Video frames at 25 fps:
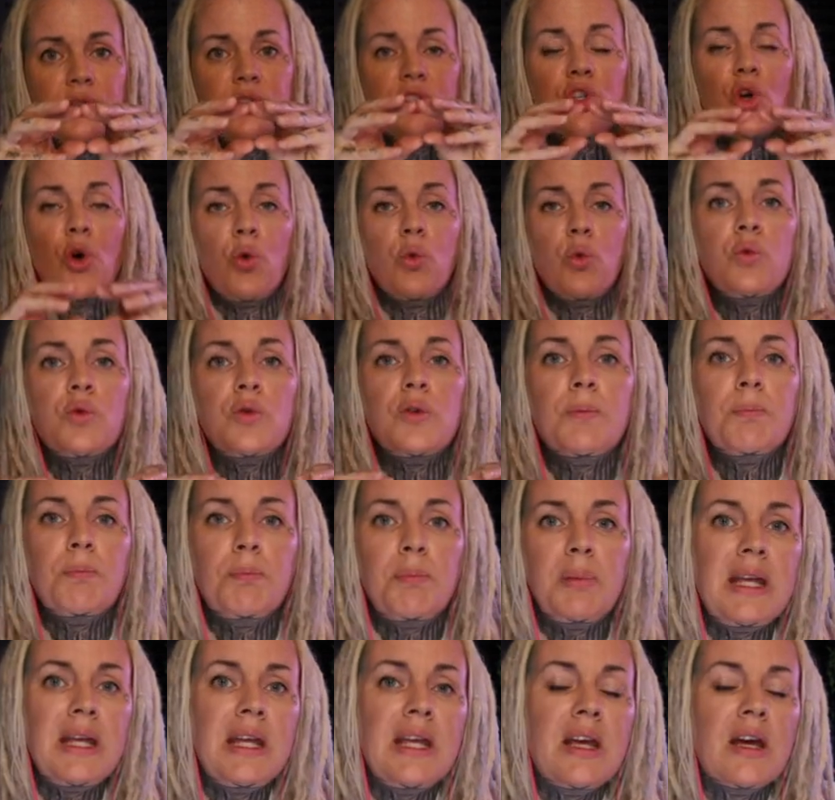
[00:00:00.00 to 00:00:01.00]
don't
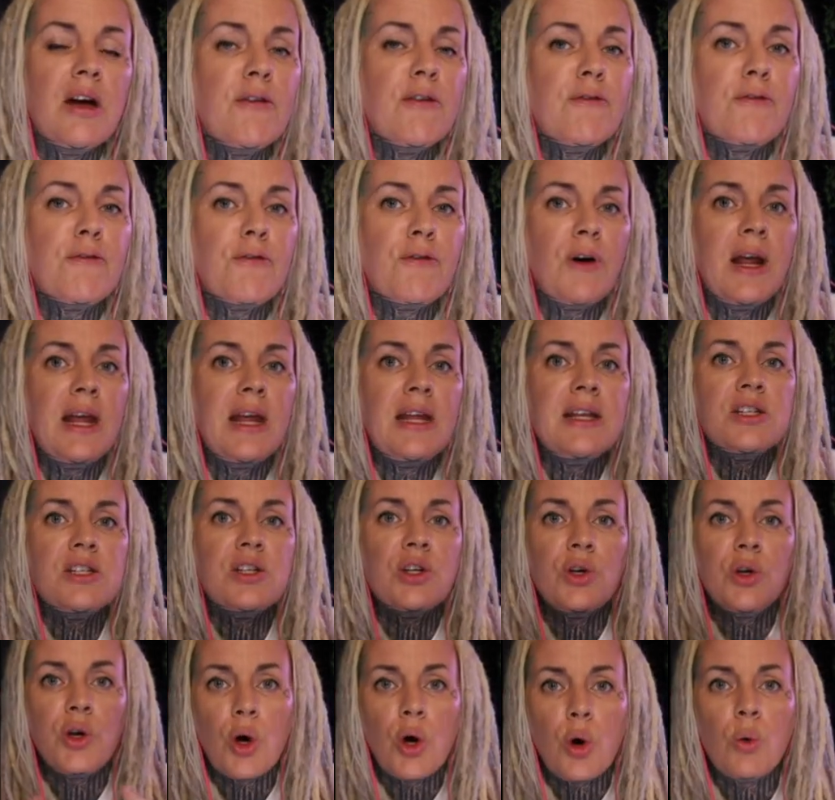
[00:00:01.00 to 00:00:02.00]
be afraid to
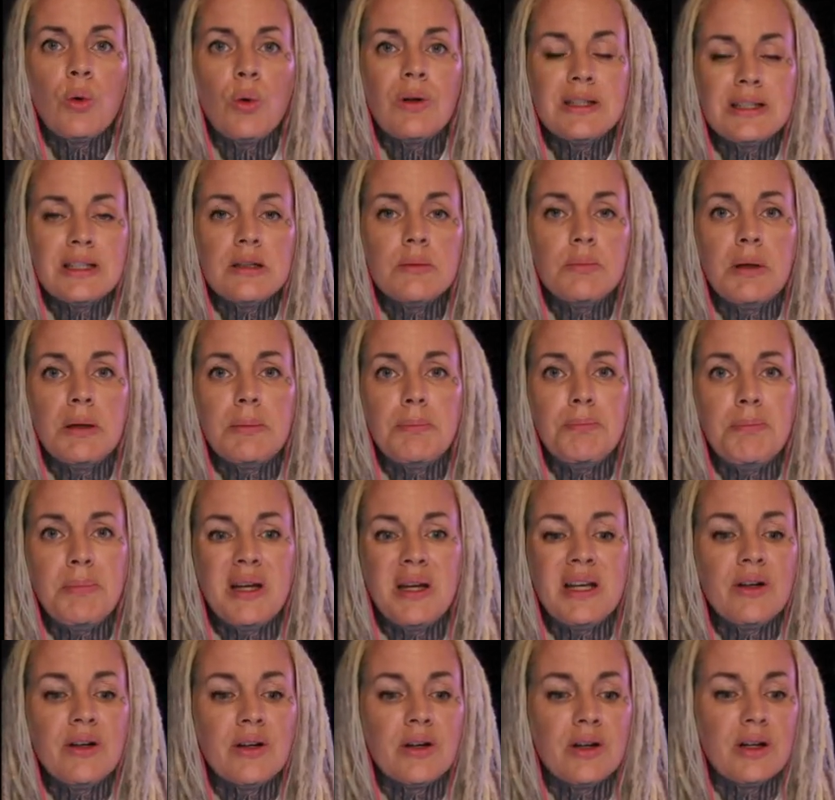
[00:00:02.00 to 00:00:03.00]
go a little bit
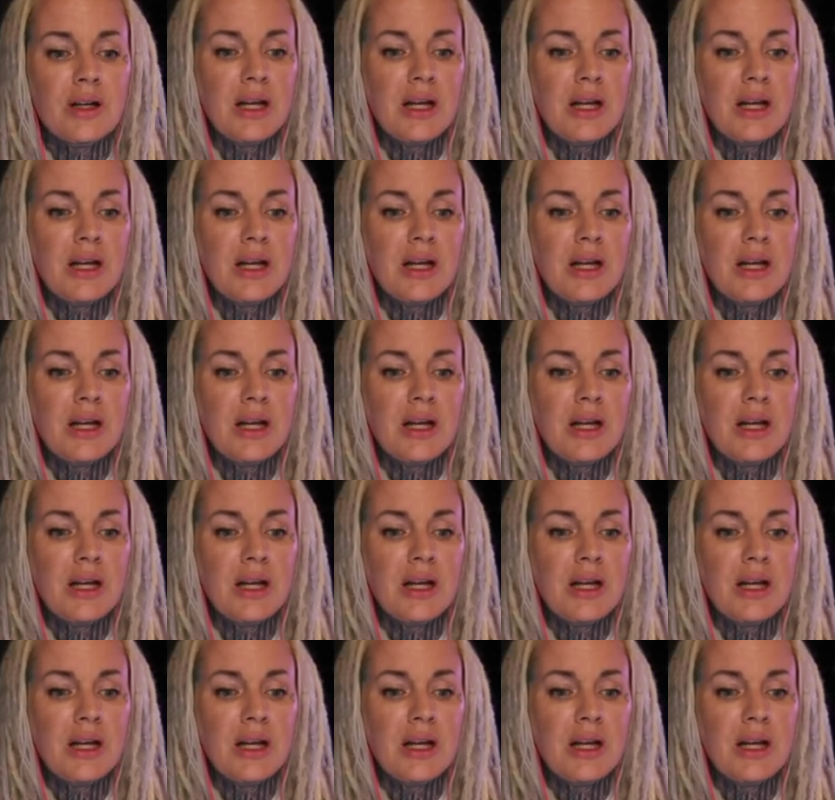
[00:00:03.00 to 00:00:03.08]
bigger.